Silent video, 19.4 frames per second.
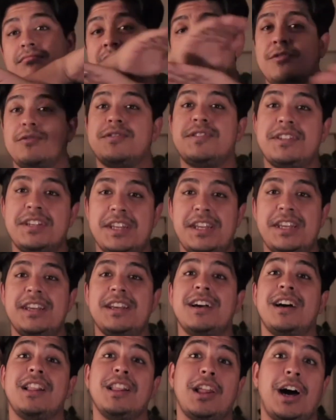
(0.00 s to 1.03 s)
you'll see
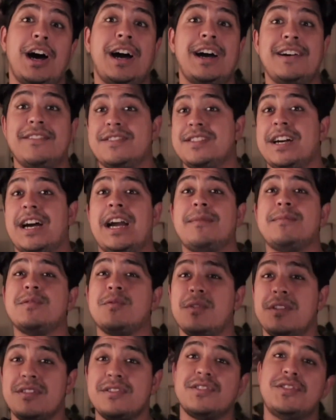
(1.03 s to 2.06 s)
a lot of times
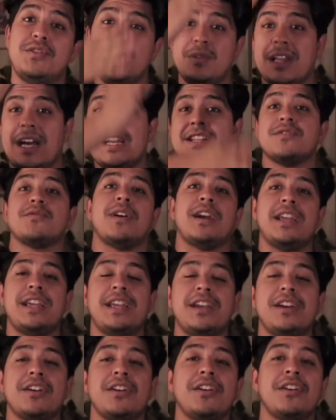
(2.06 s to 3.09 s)
where there's two lines right
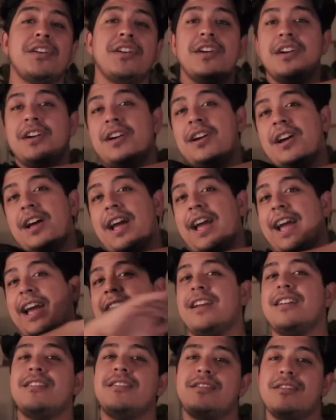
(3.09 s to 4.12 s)
here,
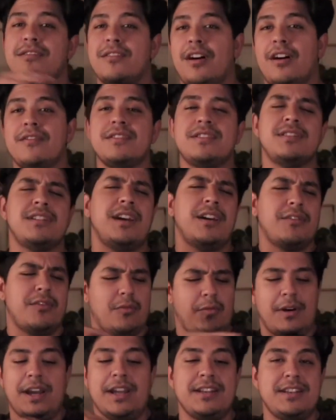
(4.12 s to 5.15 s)
and obviously I don't
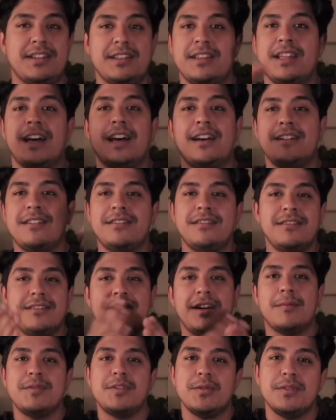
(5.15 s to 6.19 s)
know why I did that.
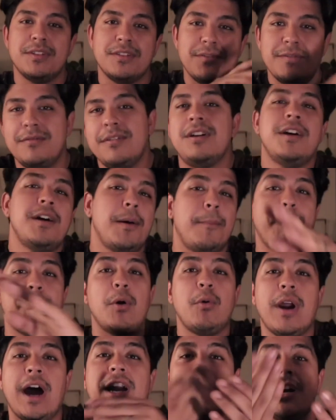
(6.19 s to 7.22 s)
I'm doing the
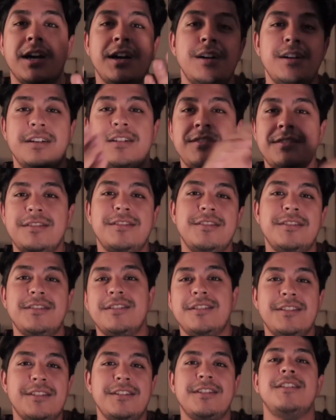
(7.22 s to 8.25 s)
maraca
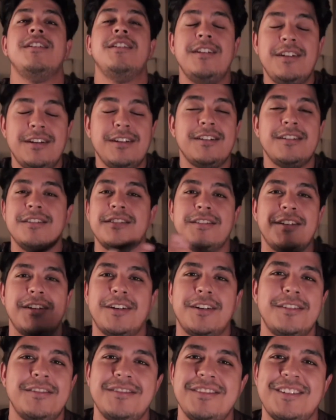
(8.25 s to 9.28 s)
No,
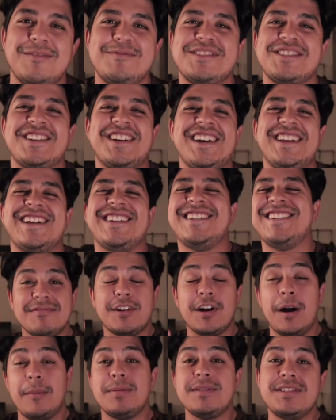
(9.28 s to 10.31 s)
I'm just kidding.
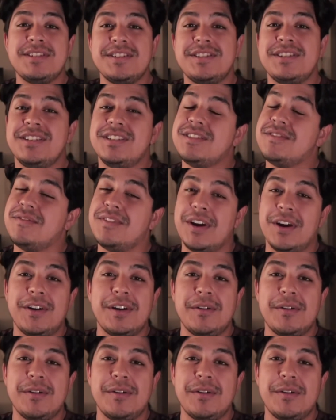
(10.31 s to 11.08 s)
Composition is very